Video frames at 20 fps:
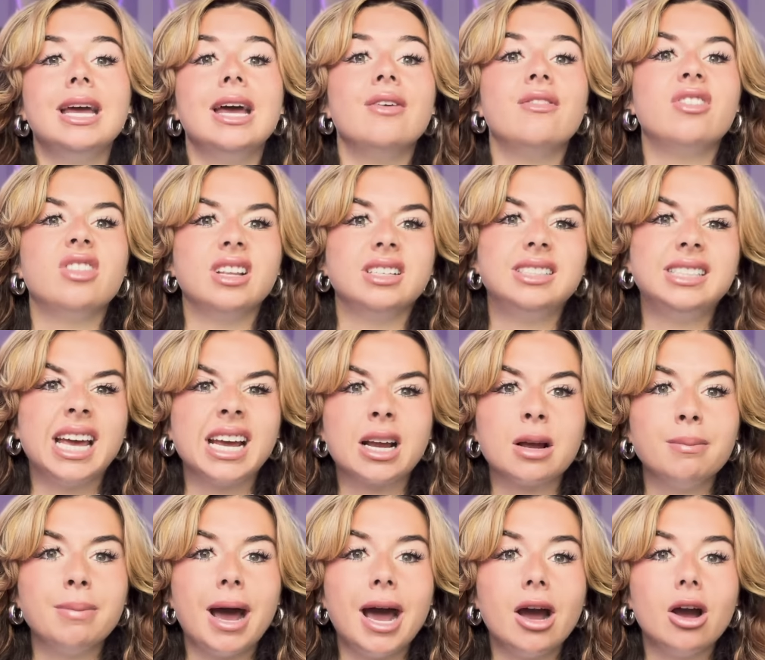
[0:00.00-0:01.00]
For the
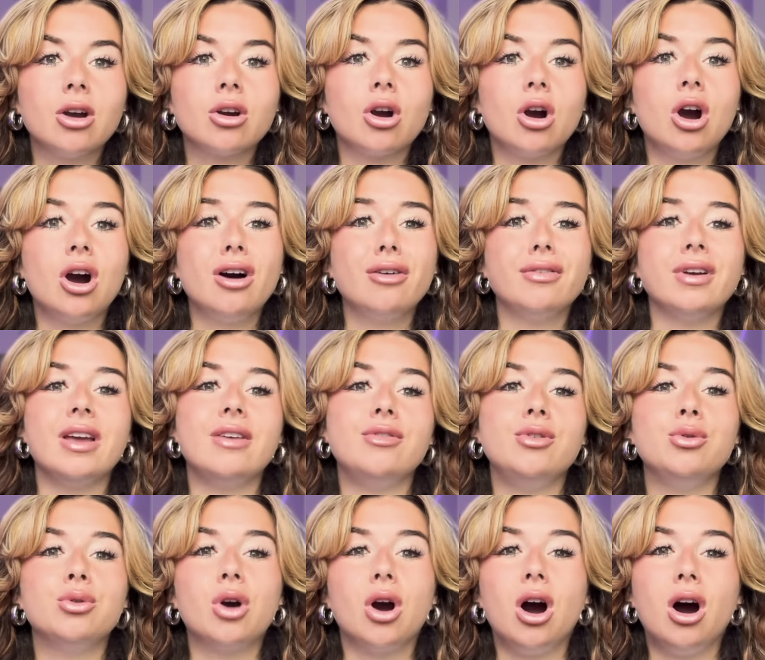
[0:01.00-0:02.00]
second paragraph, if
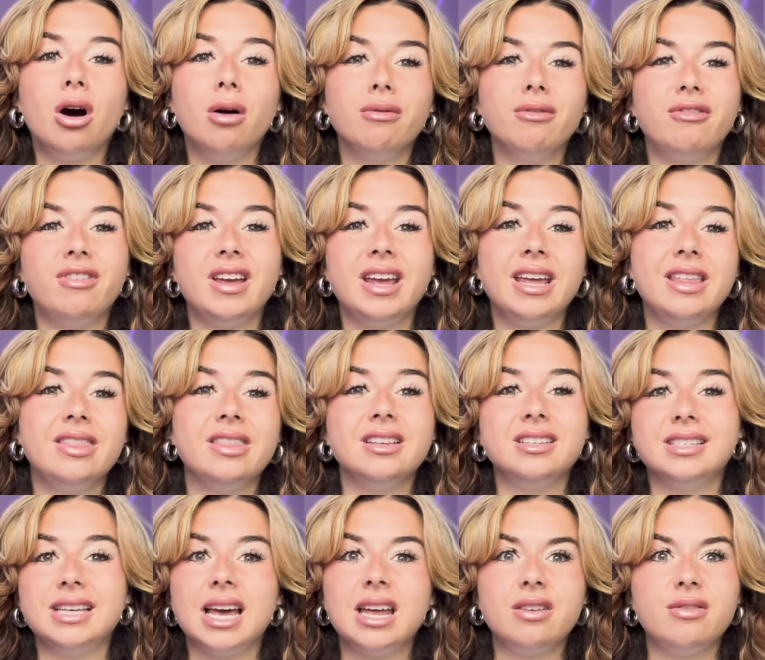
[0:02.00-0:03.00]
you can't fit in the
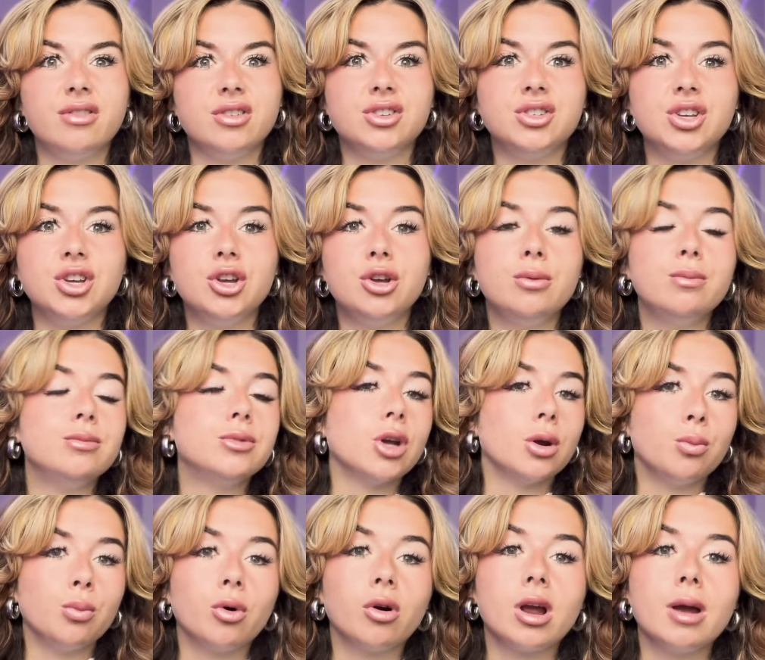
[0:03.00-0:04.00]
Z for zoom,
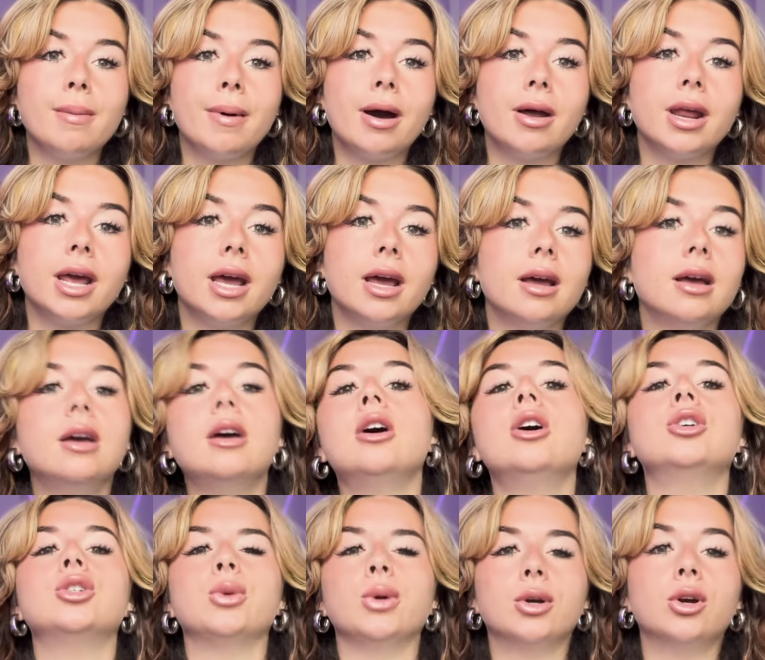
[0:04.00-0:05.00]
don't worry about it.
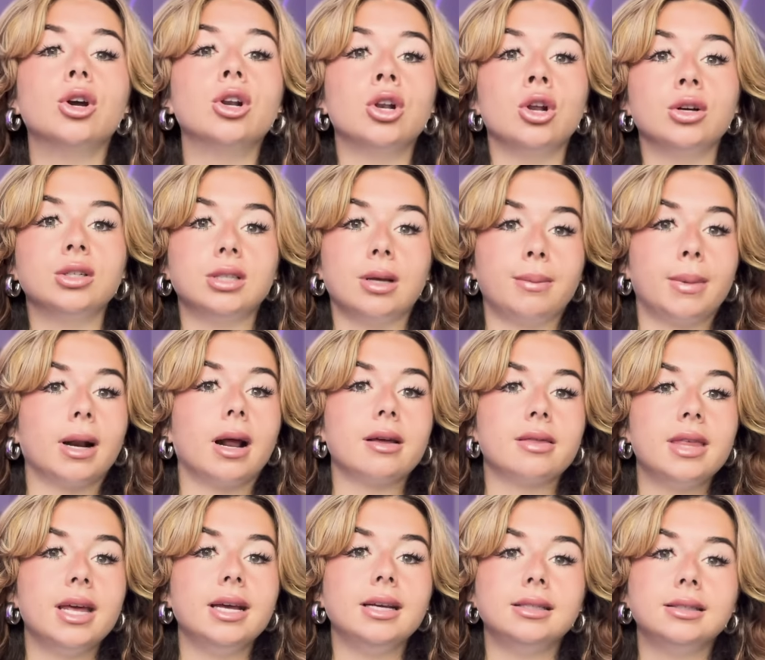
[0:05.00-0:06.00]
So it could look something like
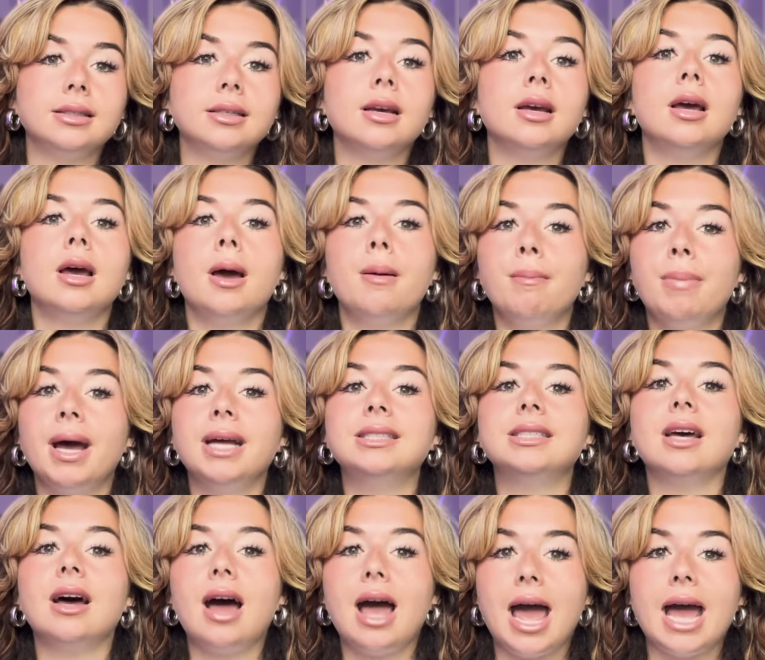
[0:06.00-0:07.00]
this:
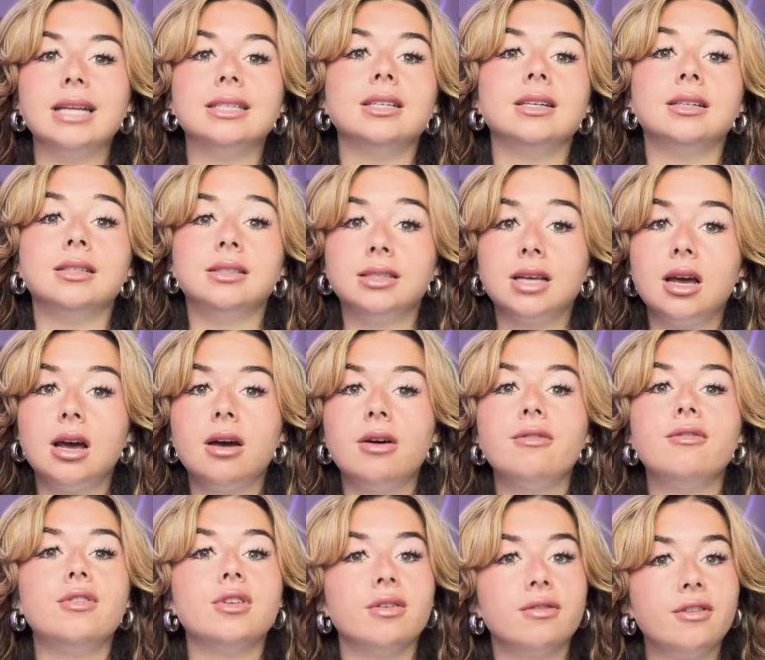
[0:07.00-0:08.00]
PETAETAZ
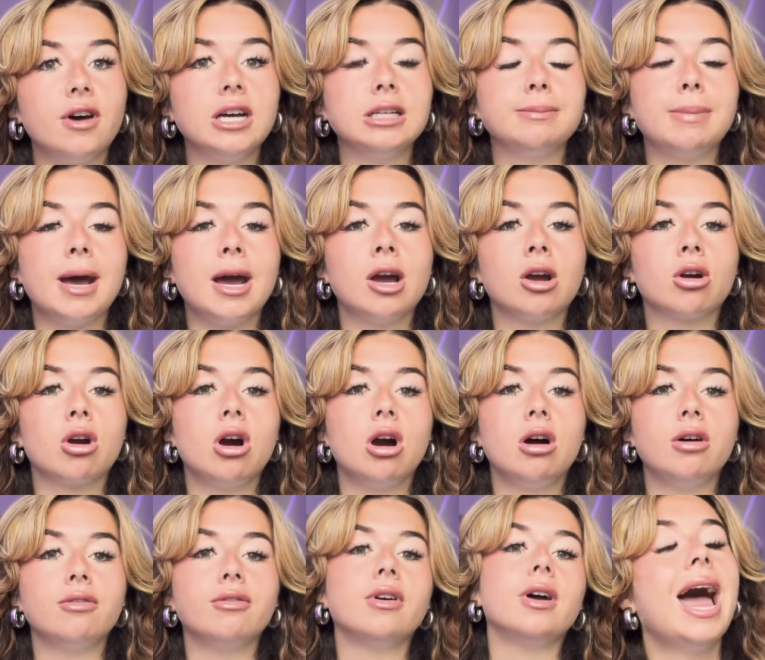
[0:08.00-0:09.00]
for the first
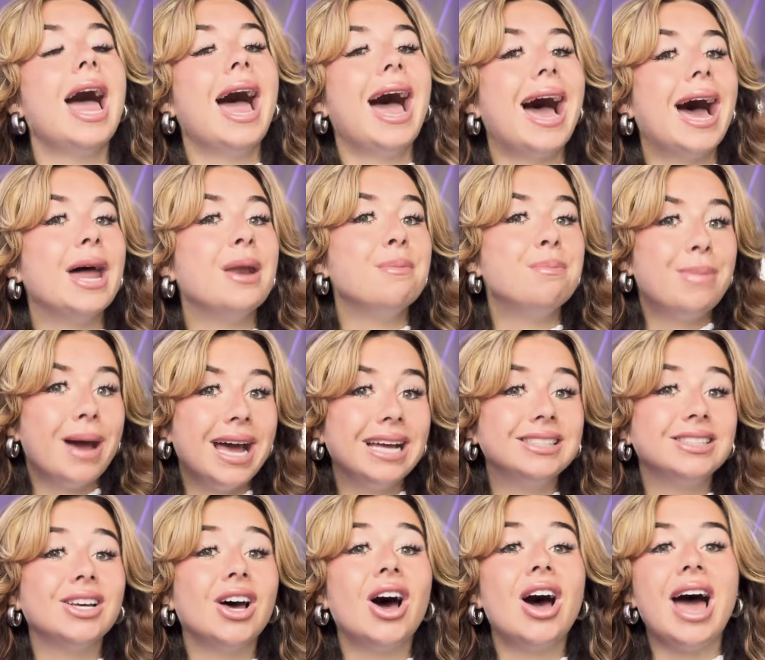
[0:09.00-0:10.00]
paragraph and
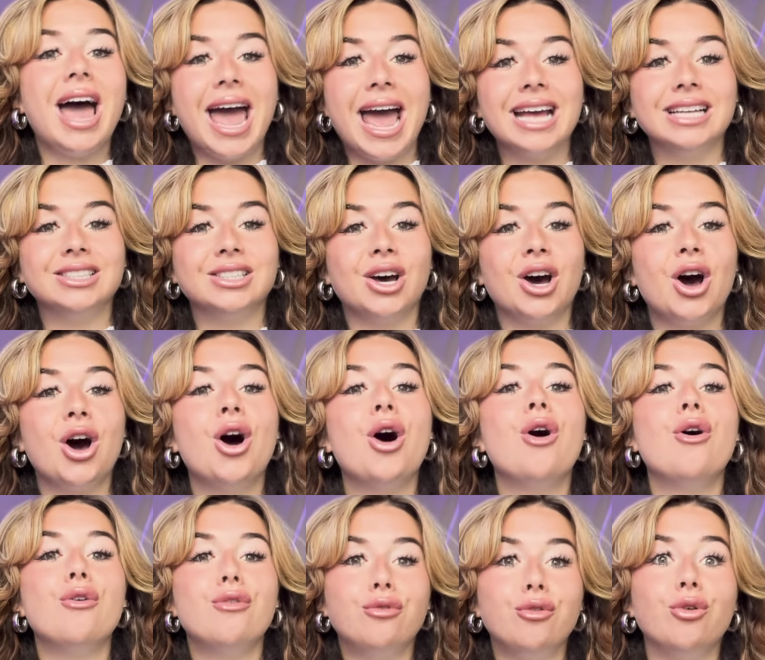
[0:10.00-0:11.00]
PETAETA
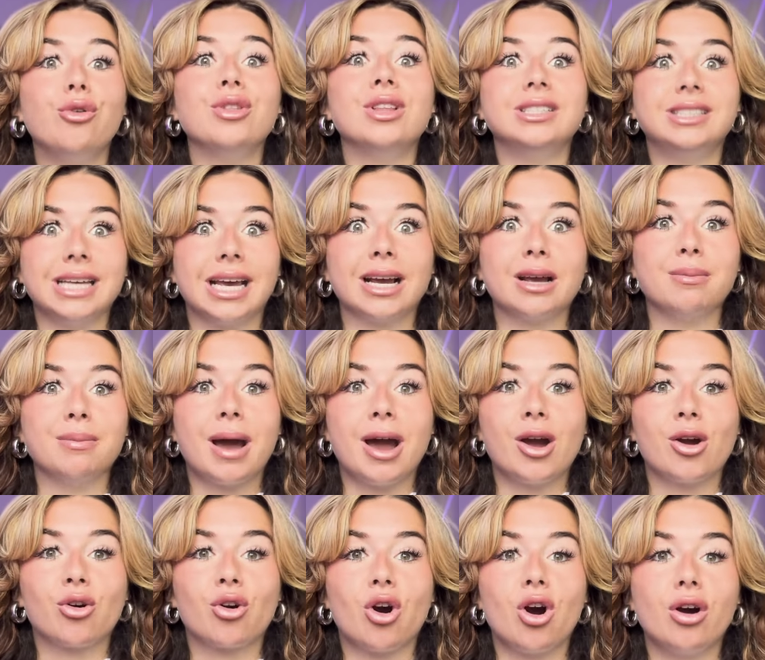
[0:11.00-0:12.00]
for the second
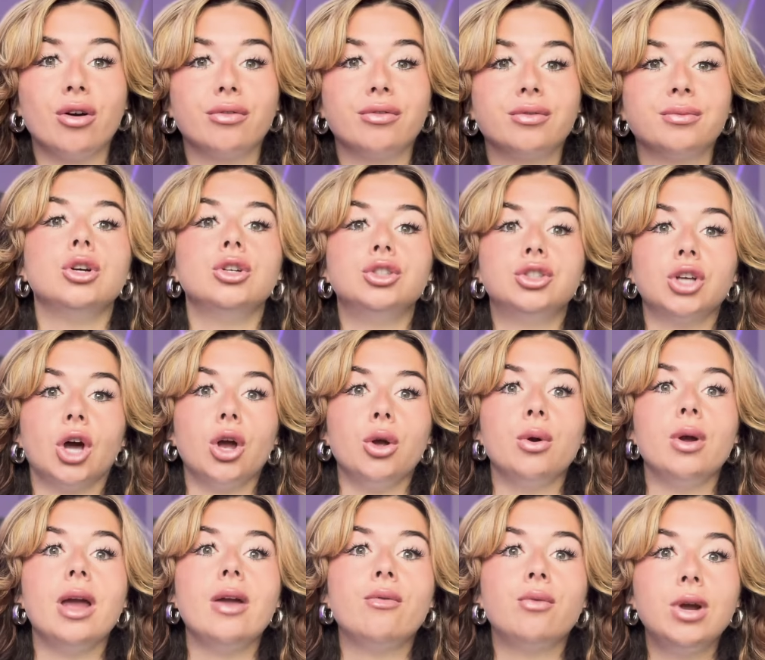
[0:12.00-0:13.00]
paragraph.
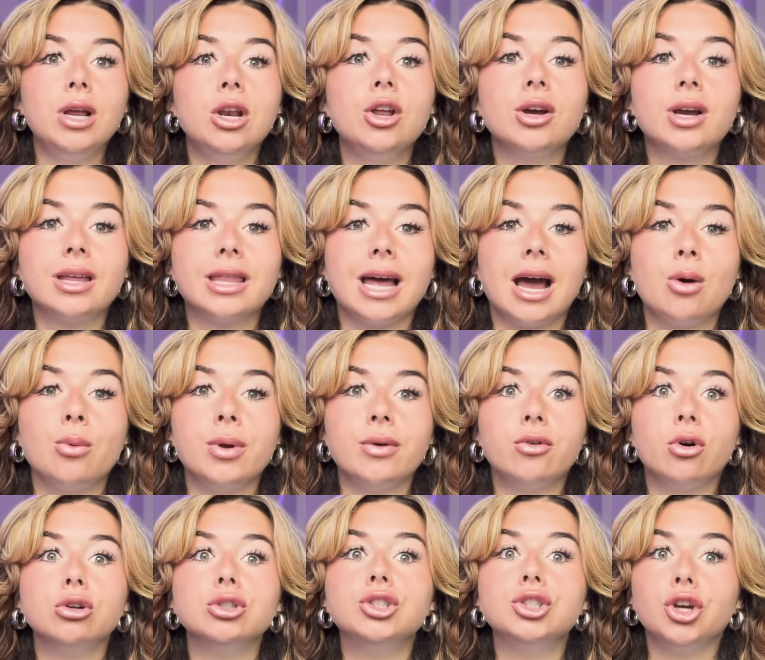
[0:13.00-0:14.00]
So if we look at that, we've
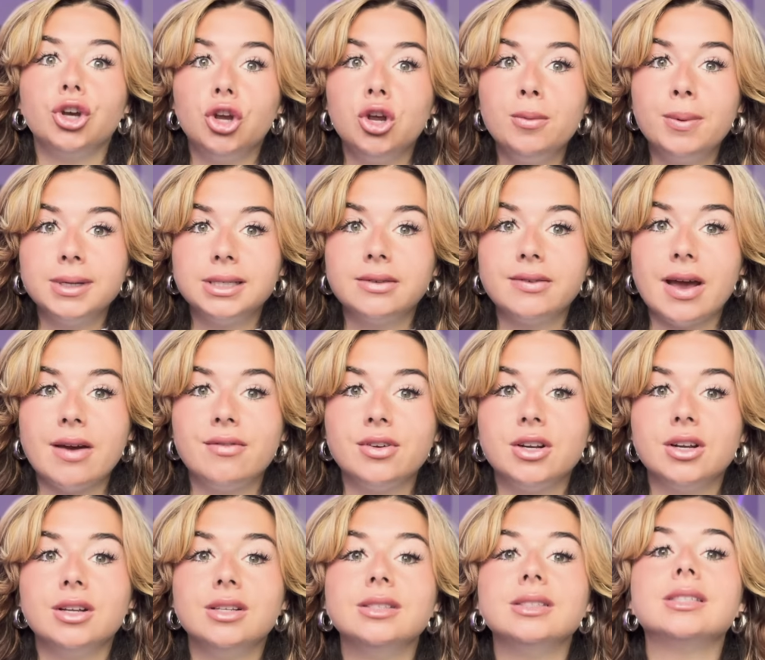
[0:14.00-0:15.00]
got 2 bits of
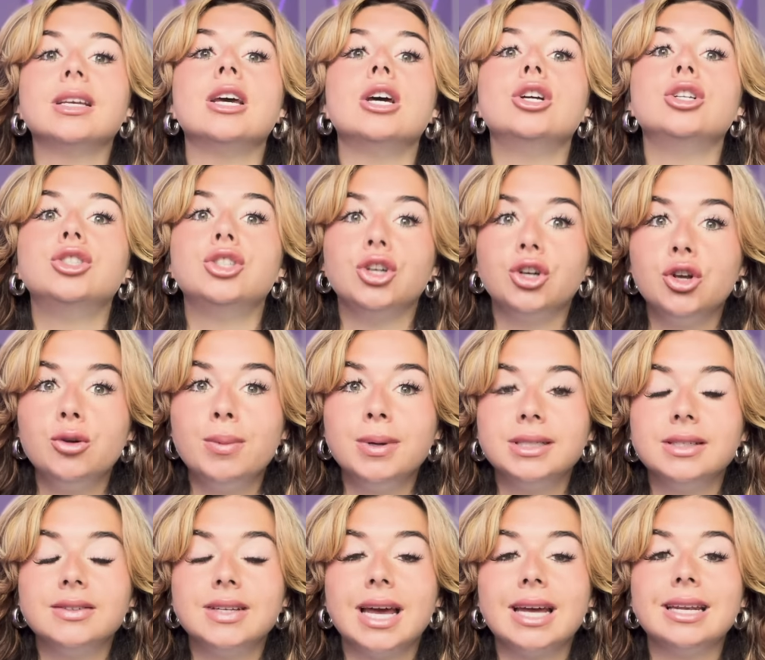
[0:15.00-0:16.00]
evidence, 2
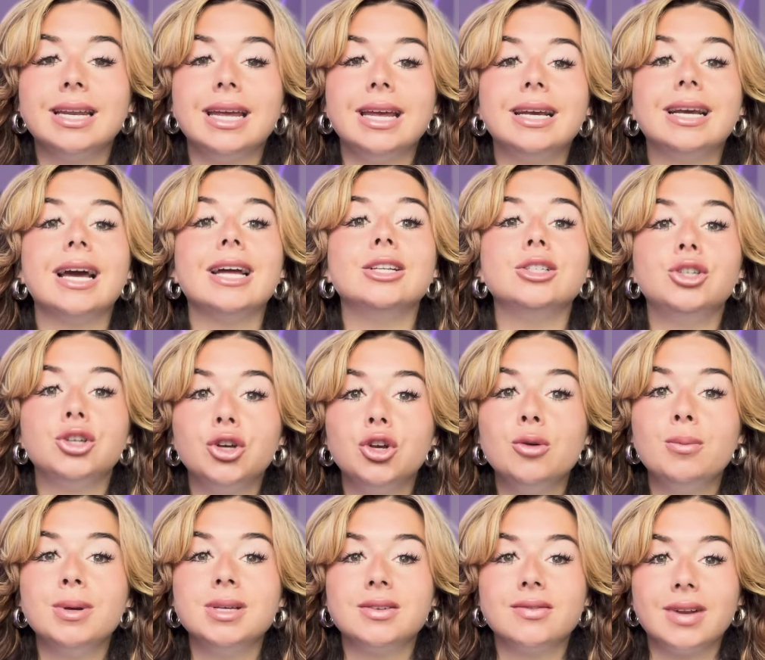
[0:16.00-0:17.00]
bits of technique, and 2
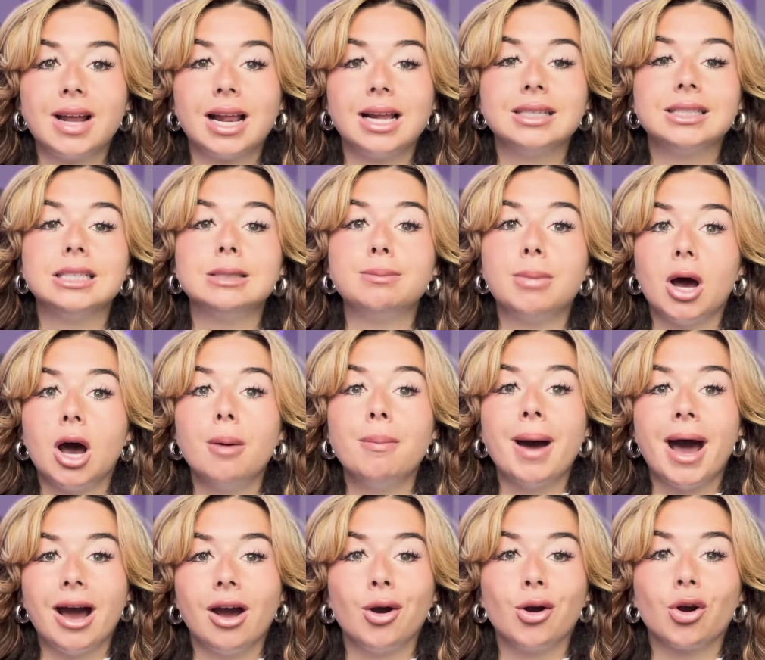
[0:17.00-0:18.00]
bits of analysis per
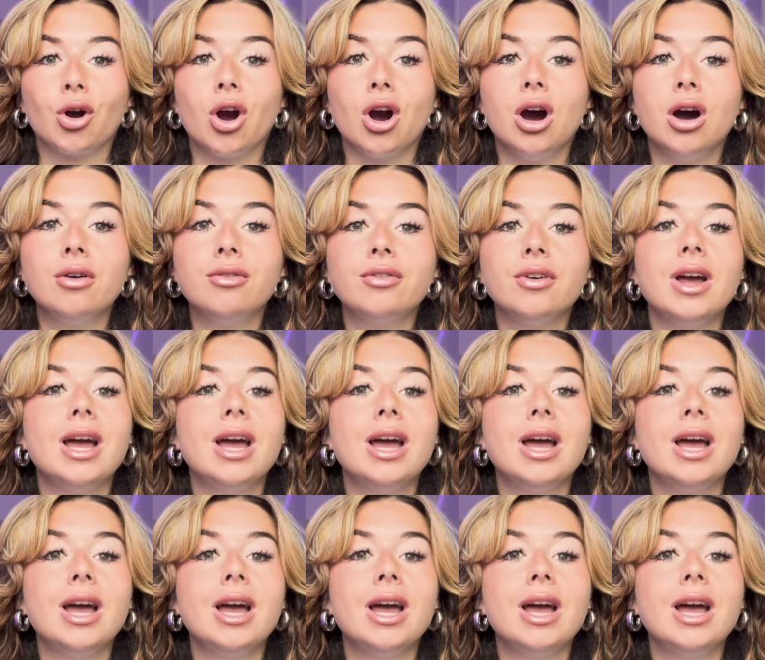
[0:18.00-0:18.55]
paragraph.